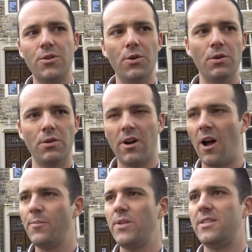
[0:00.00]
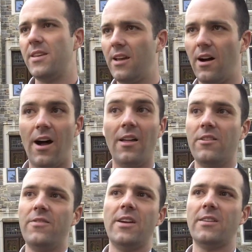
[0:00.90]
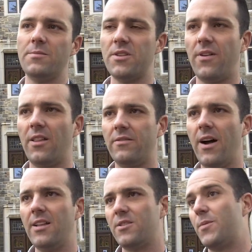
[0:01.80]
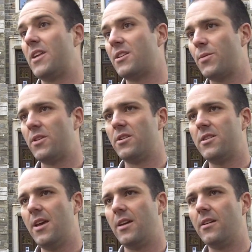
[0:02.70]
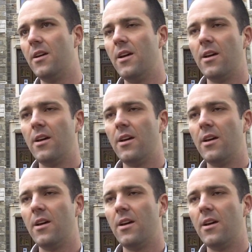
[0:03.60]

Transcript: to compensate all the victims of all the violence, but that's what they're saying.